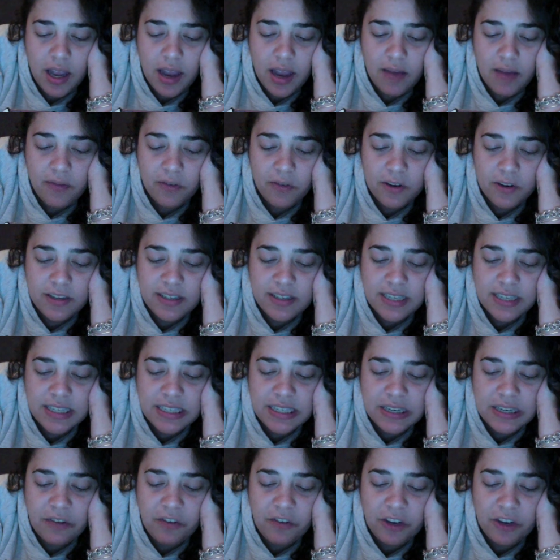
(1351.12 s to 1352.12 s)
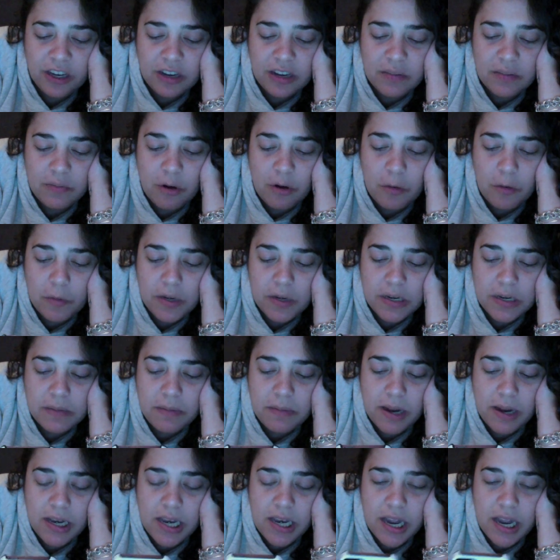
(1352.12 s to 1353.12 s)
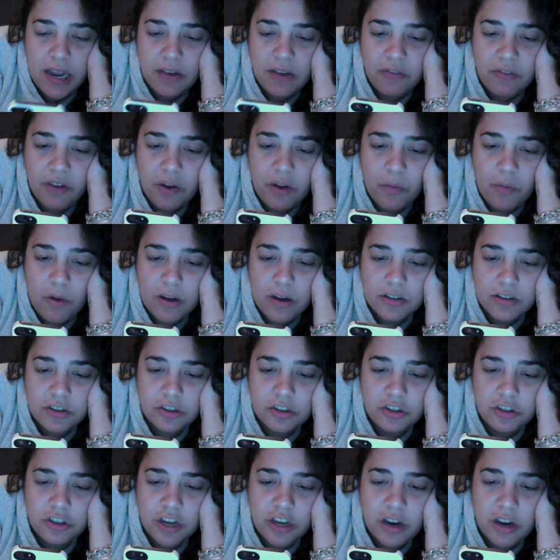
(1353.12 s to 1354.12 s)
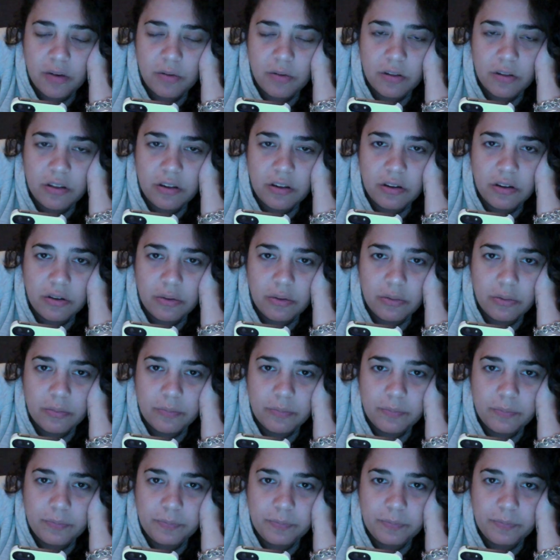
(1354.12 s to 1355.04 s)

Every significant moment in my life I want to share with you.